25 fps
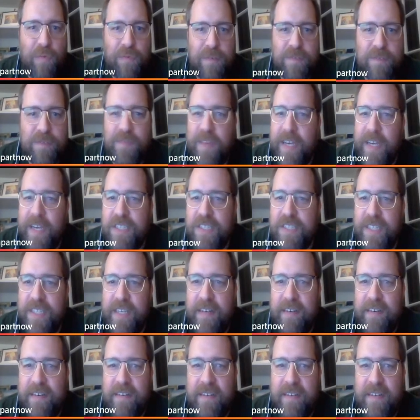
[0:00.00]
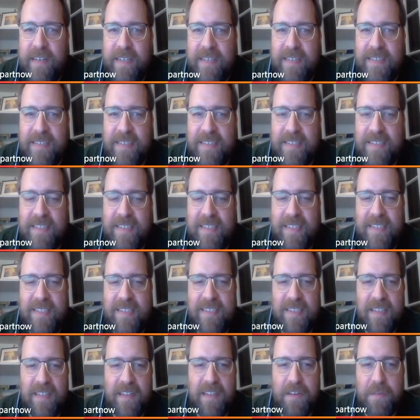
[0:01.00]
finish there is
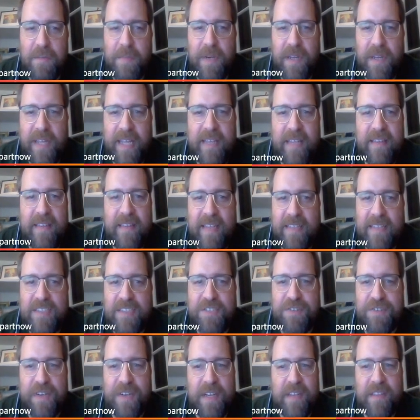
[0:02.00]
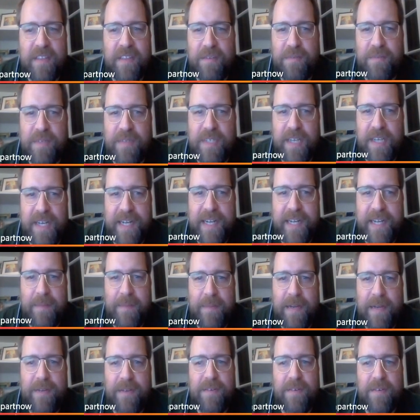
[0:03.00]
a little bit of that strength that we're talking
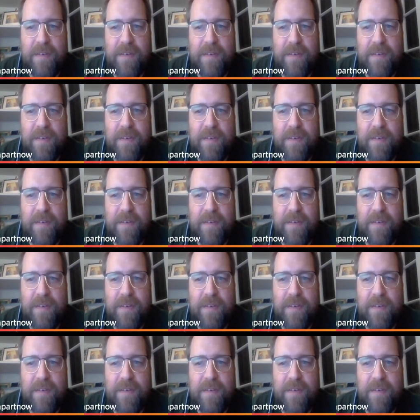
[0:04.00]
about.